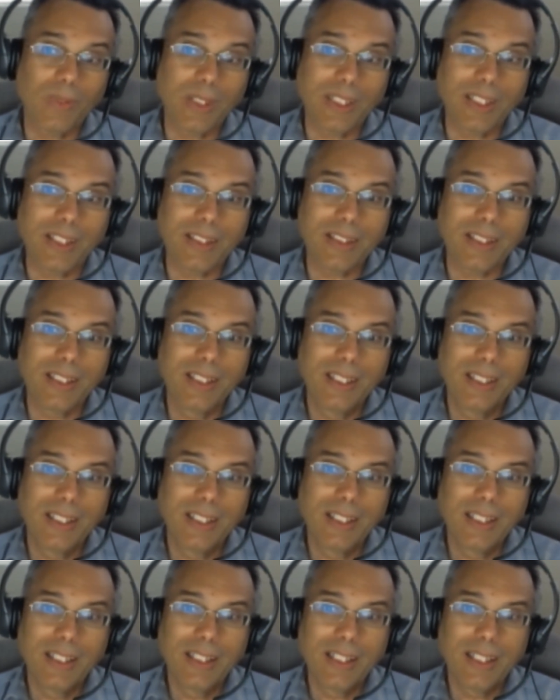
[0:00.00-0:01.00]
I'm going
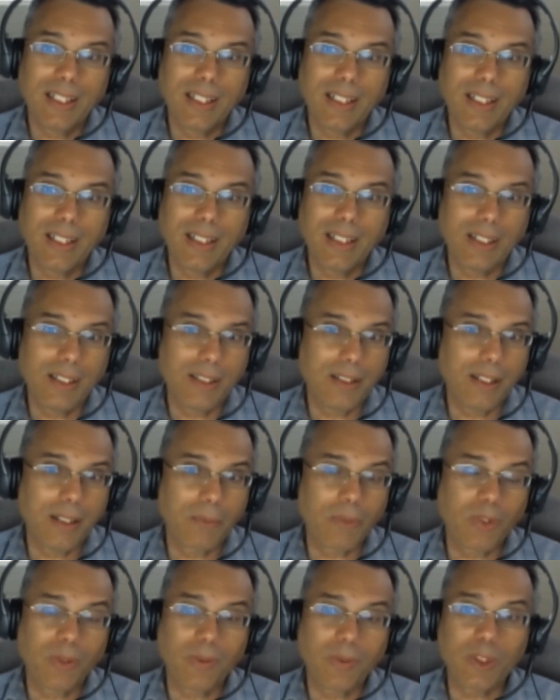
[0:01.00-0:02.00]
to explain how
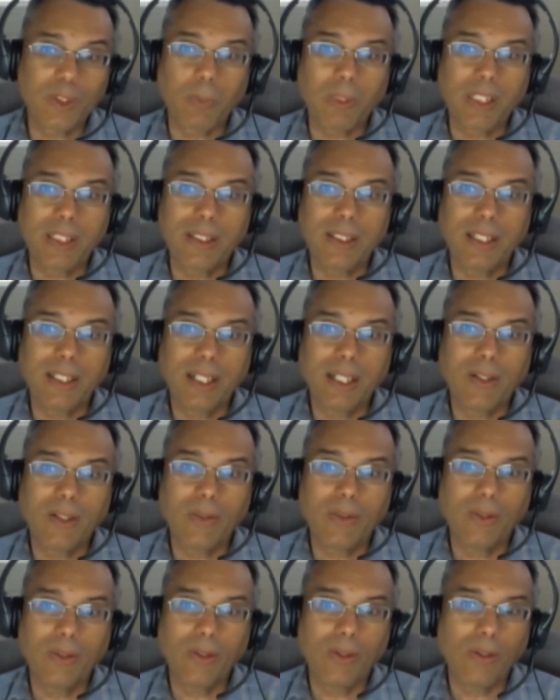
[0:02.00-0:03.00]
all of this
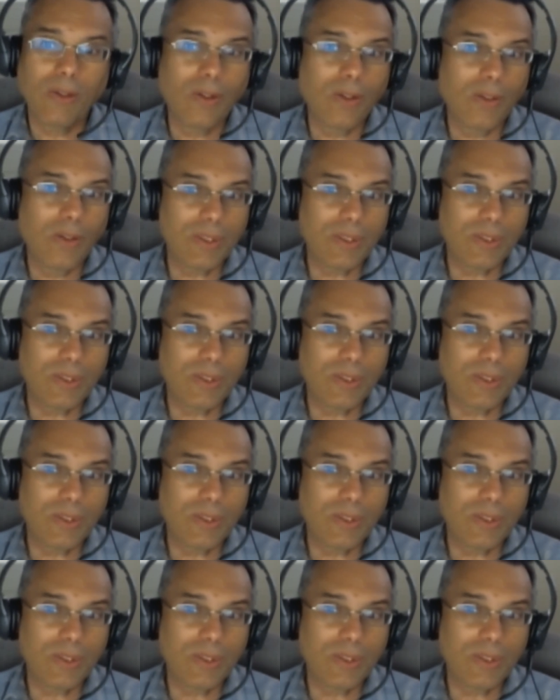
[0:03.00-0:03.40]
works.